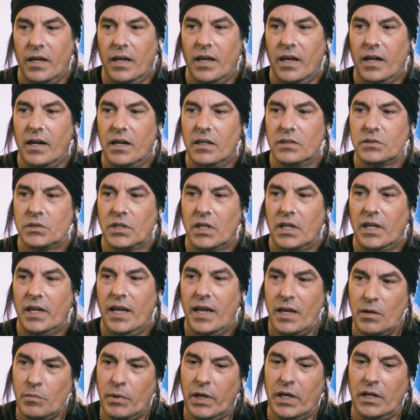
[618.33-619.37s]
and I was like,
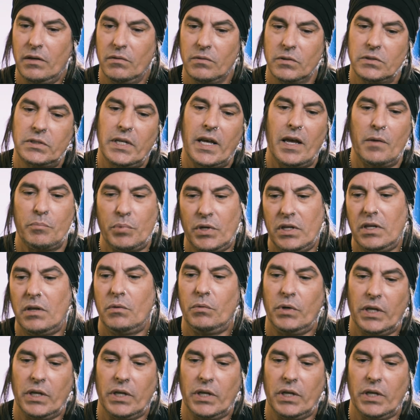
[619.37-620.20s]
hey man, what's happening?